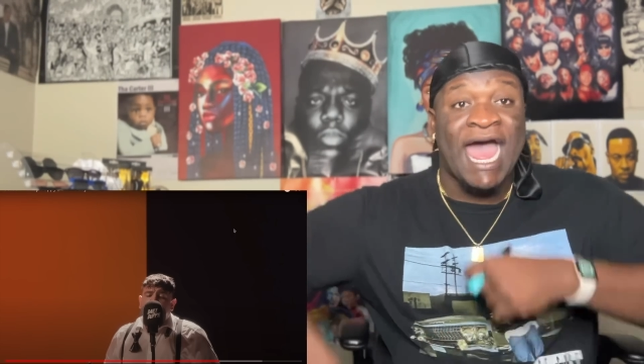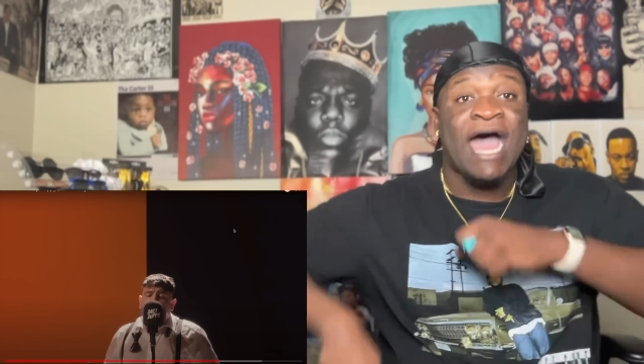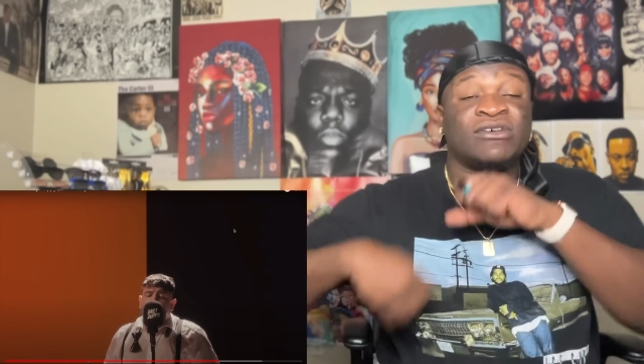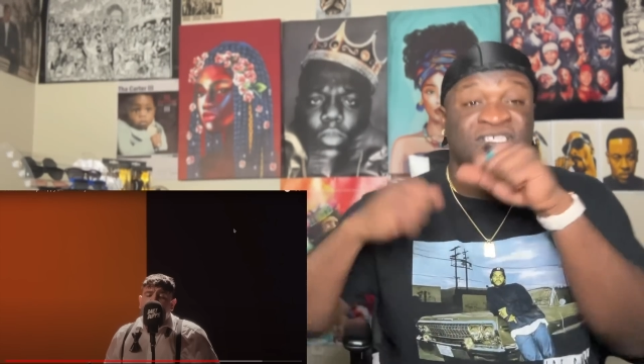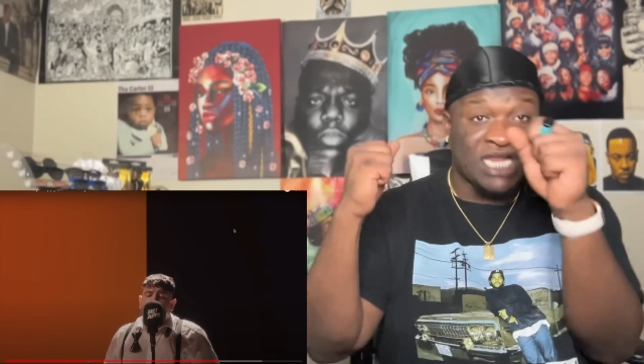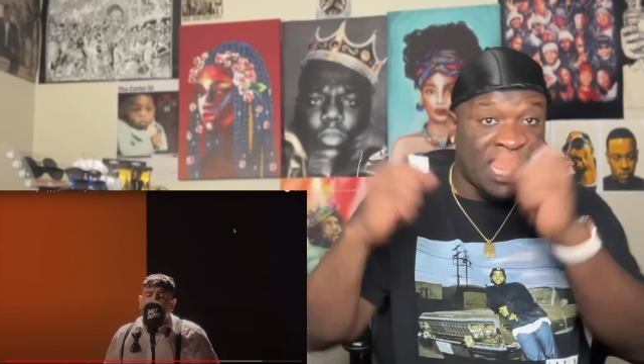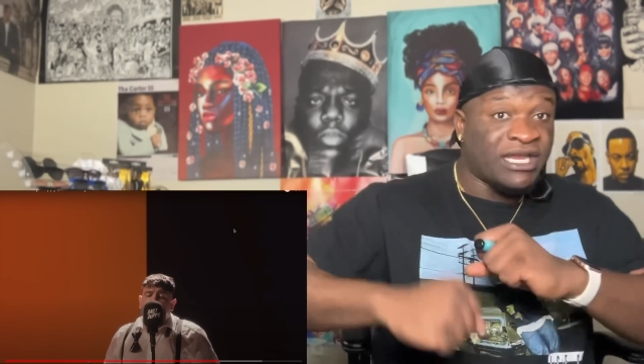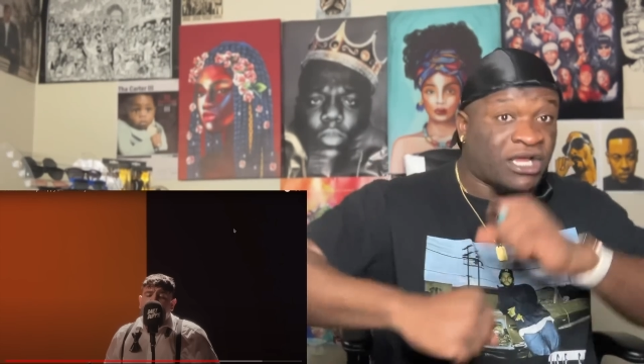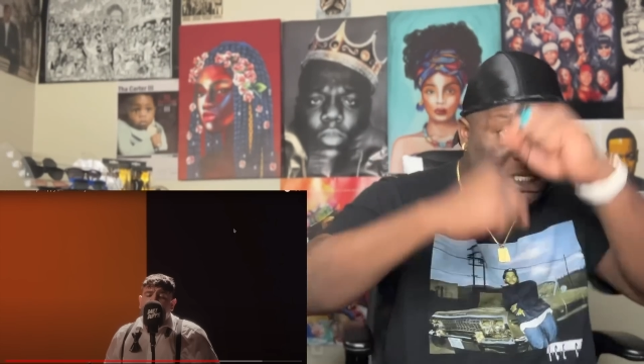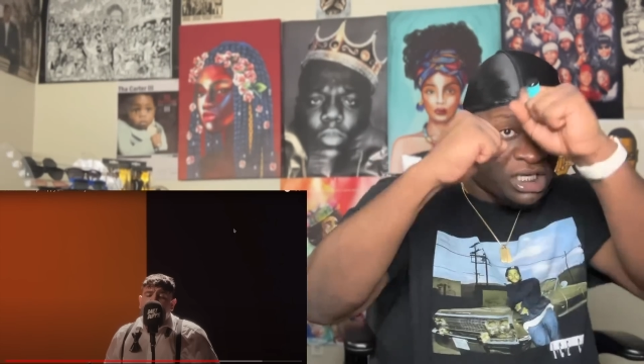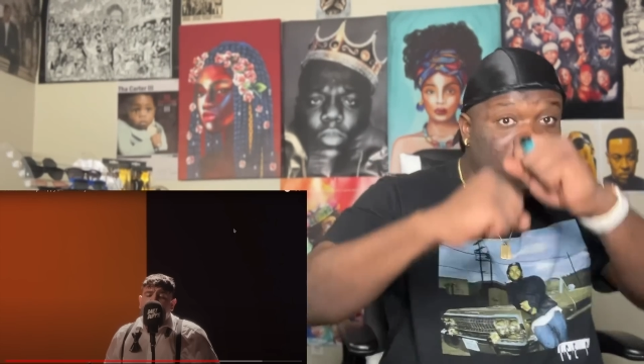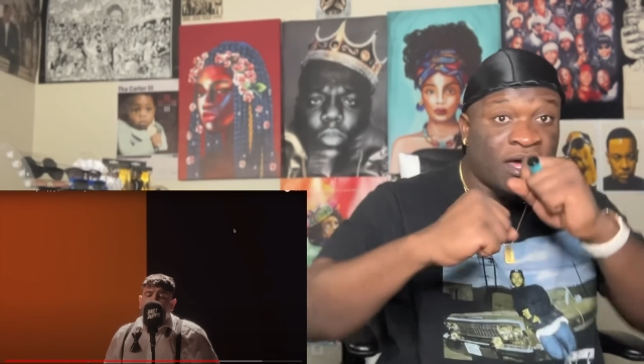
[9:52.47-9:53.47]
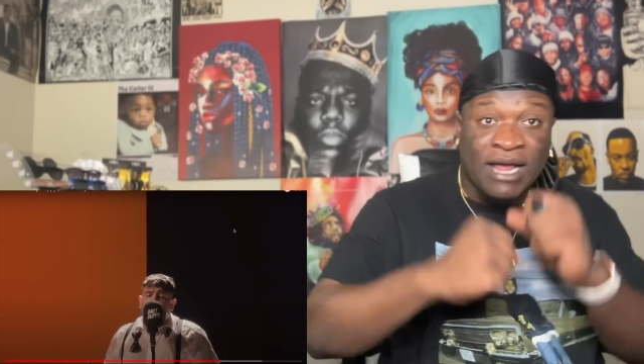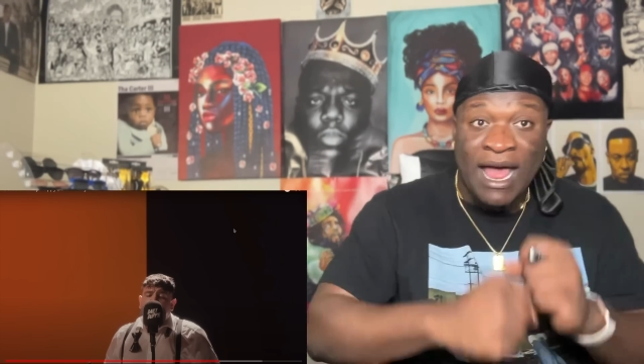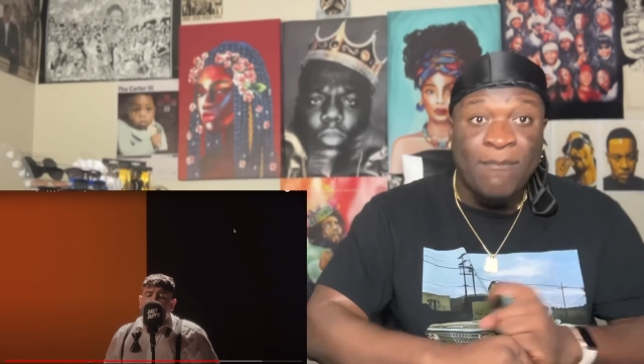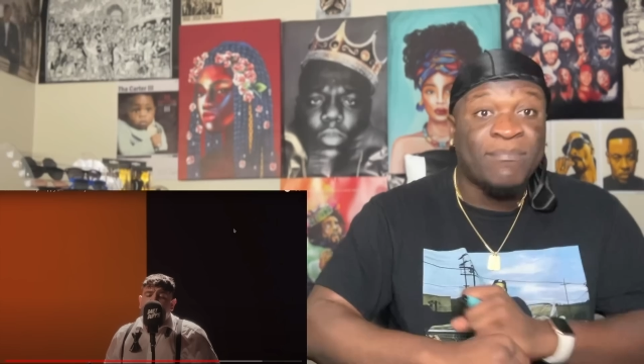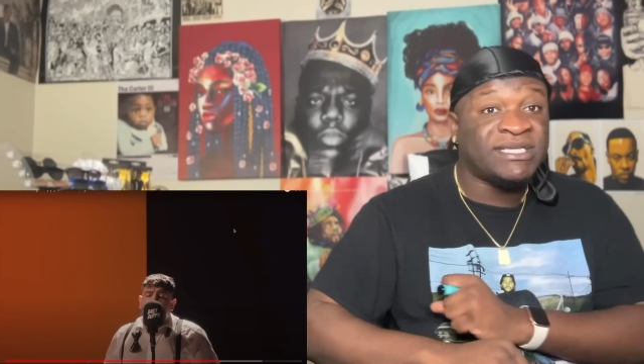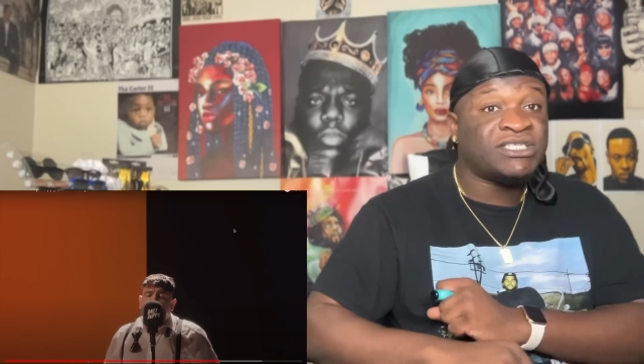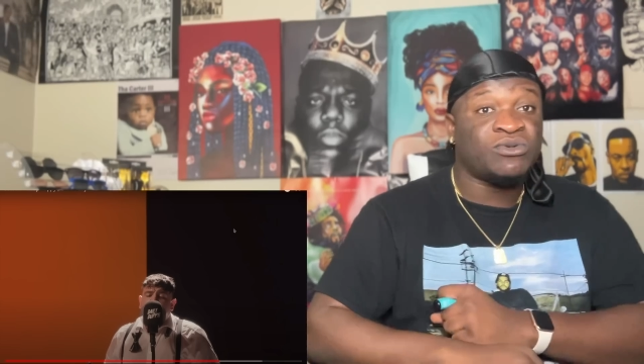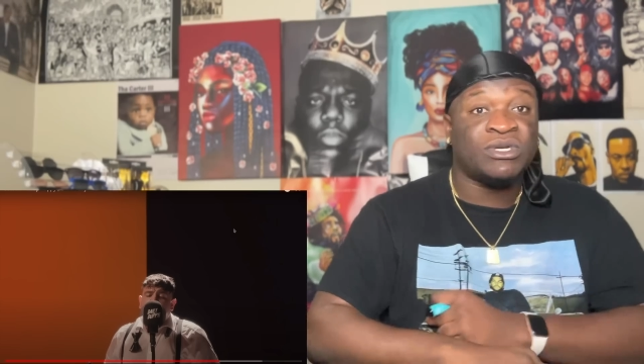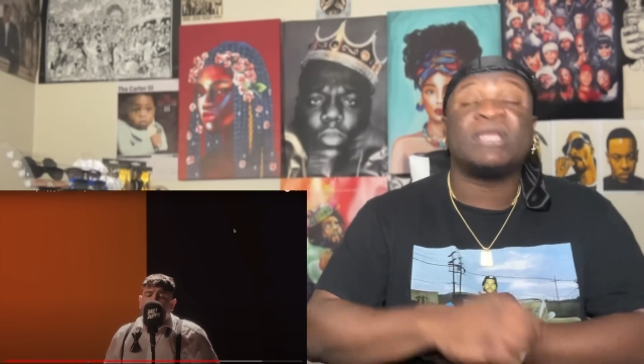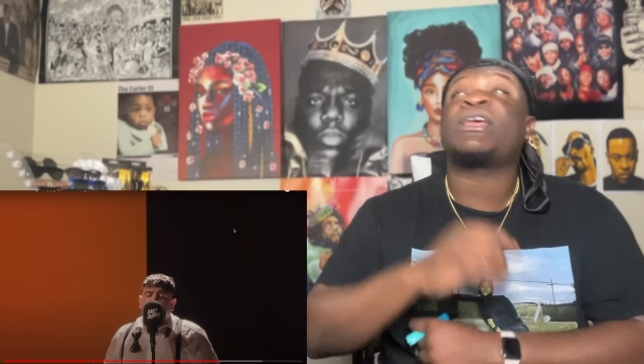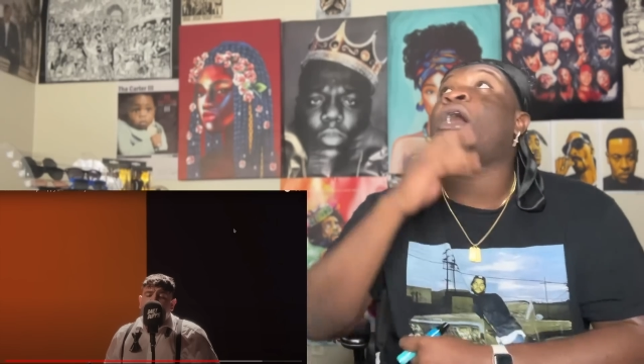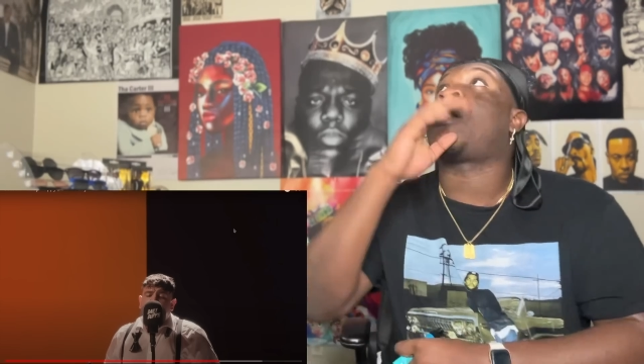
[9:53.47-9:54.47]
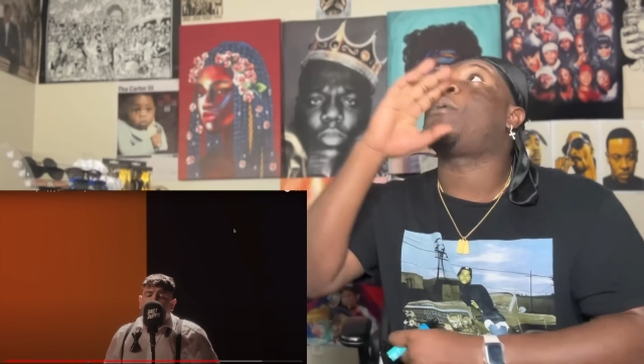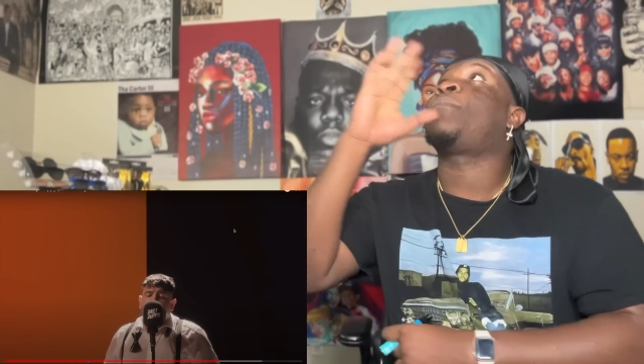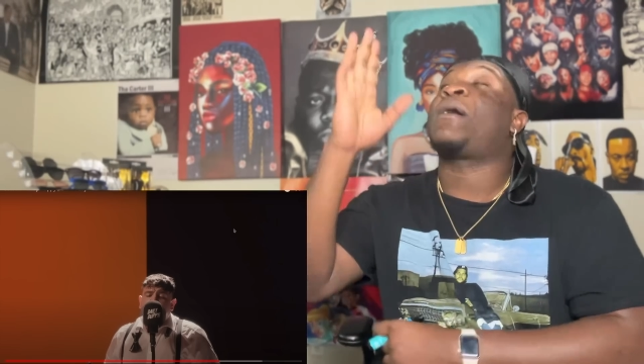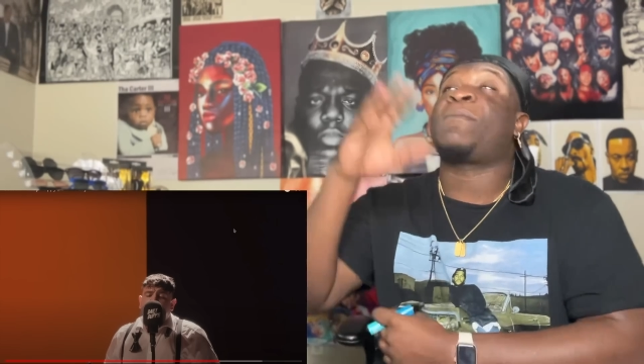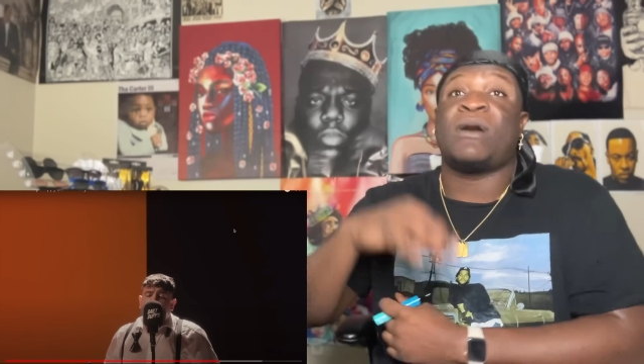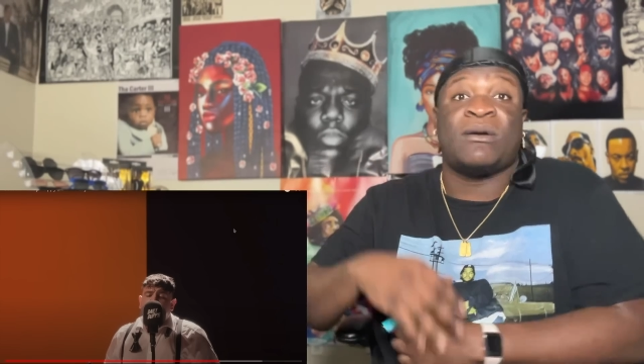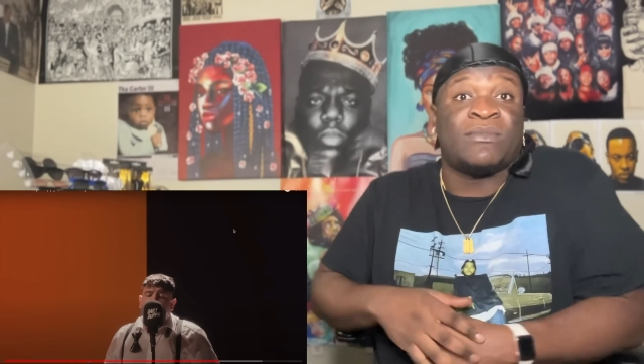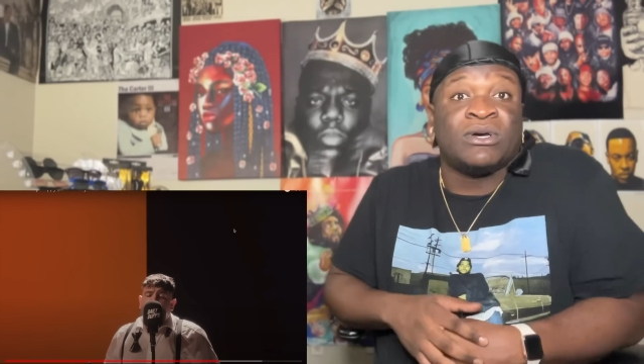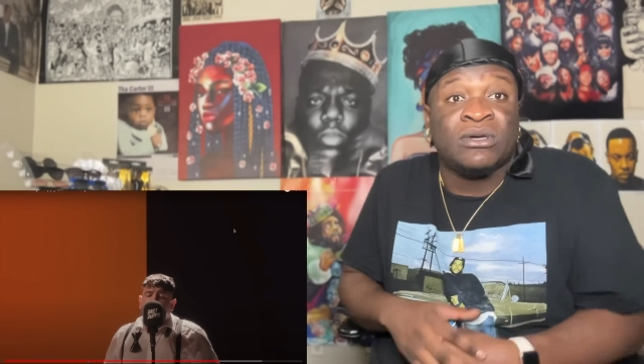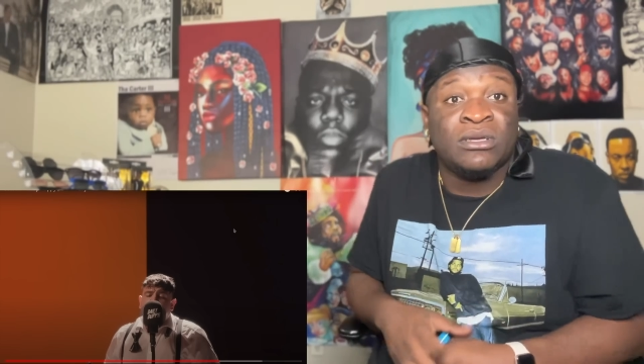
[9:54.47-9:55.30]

outside the club. Got busy with a nigga on my mama.